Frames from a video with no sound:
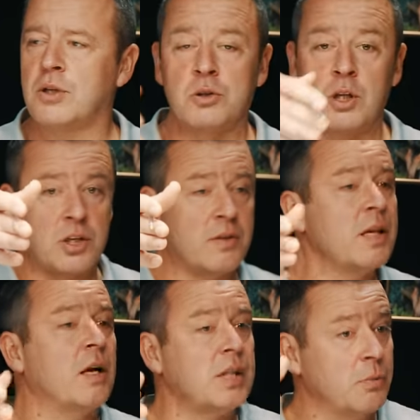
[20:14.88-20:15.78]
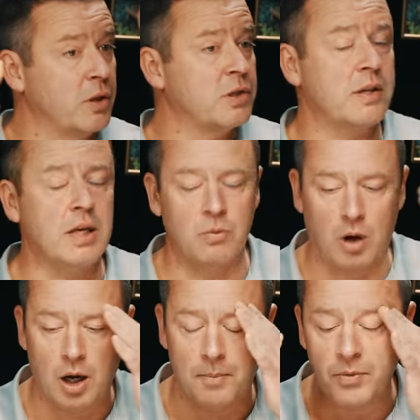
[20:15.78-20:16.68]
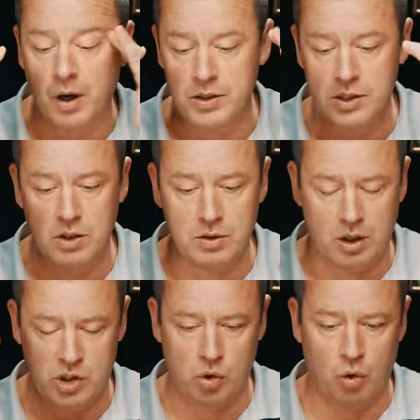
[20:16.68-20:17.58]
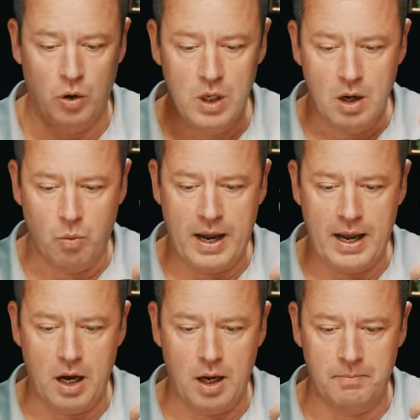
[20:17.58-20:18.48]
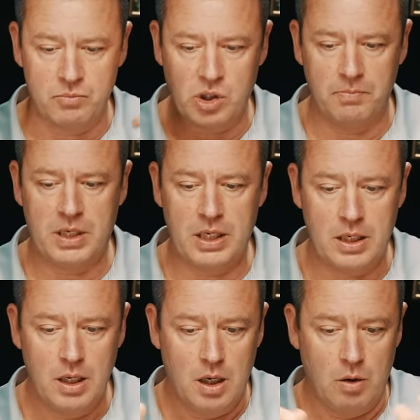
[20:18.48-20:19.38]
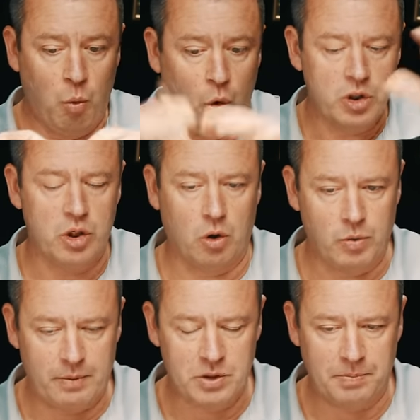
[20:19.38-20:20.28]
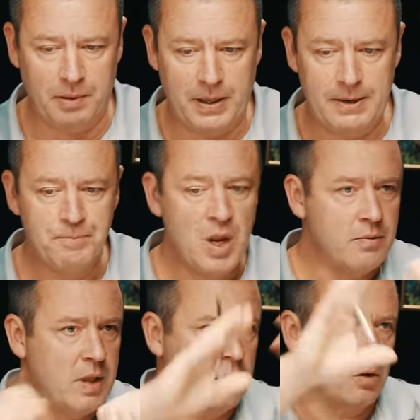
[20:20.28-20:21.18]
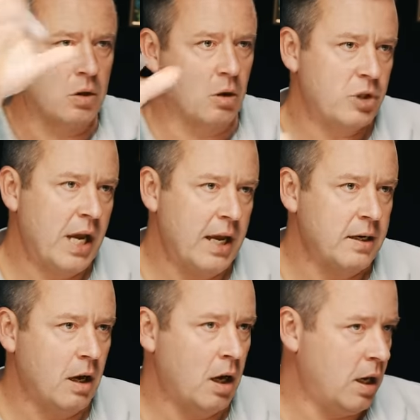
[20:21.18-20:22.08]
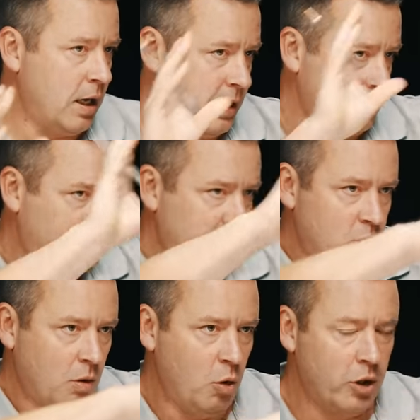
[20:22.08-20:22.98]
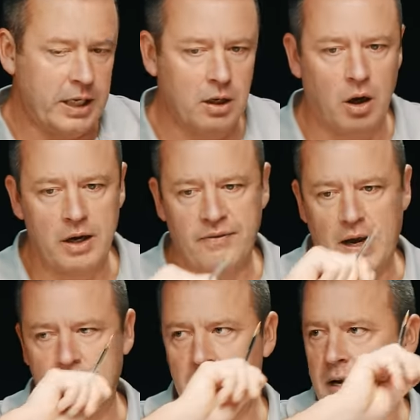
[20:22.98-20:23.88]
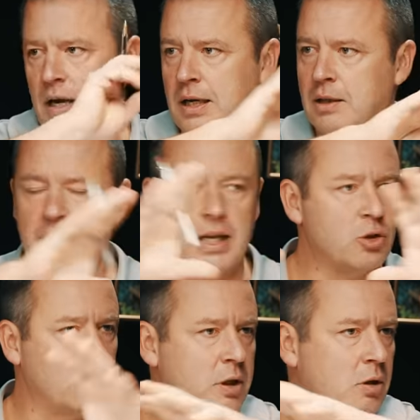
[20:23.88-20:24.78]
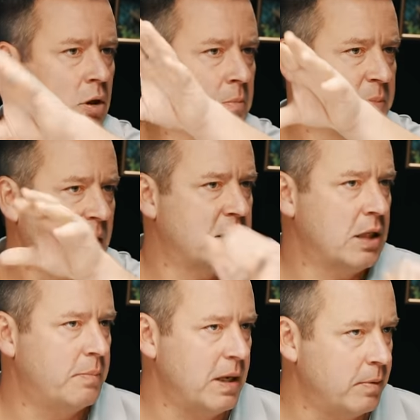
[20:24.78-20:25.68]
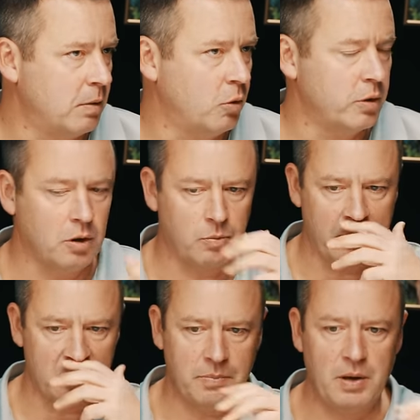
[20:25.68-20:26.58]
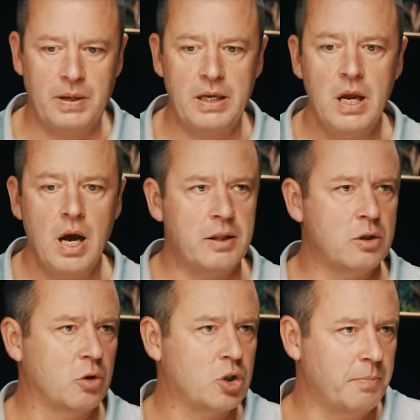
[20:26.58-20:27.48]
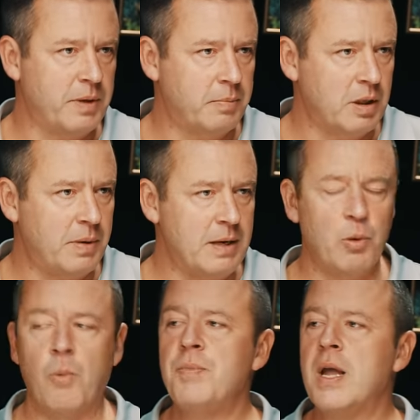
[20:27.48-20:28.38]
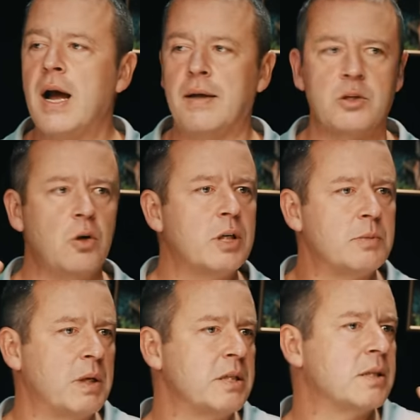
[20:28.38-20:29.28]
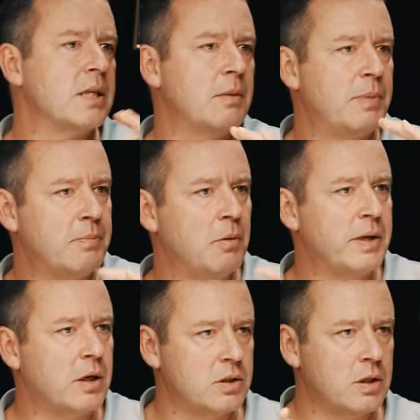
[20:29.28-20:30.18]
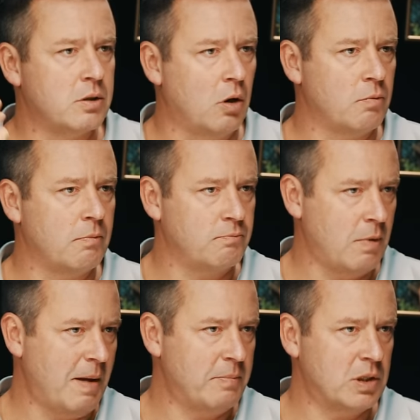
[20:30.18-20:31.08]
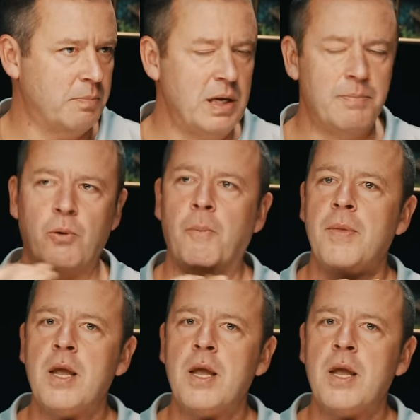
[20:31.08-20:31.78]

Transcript: There's a thing, I'll tell you what, there's a thing that I saw where somebody walked a dog when it was a puppy, then the dog goes ahead and is put into a working life, and then a little bit later on, the dog comes back to see the people who walked the dog when it was a puppy, and the dog's jumping up at the people. And the dog is pleased to see the people because the dog remembers the people.